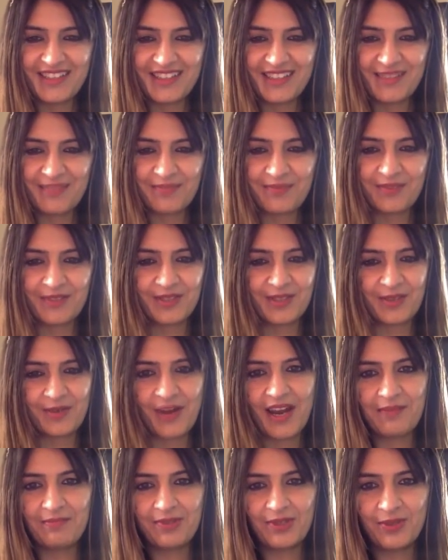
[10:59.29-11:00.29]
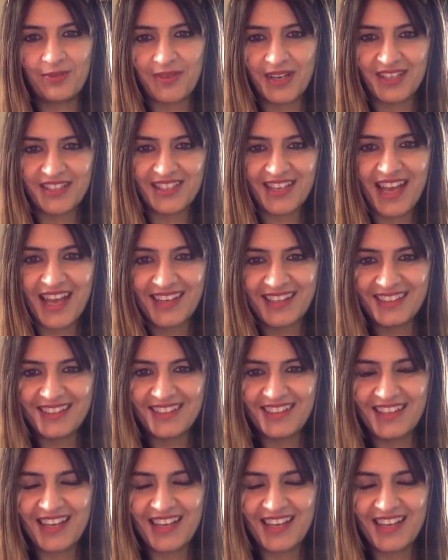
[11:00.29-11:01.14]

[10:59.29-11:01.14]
Subscribe to my channel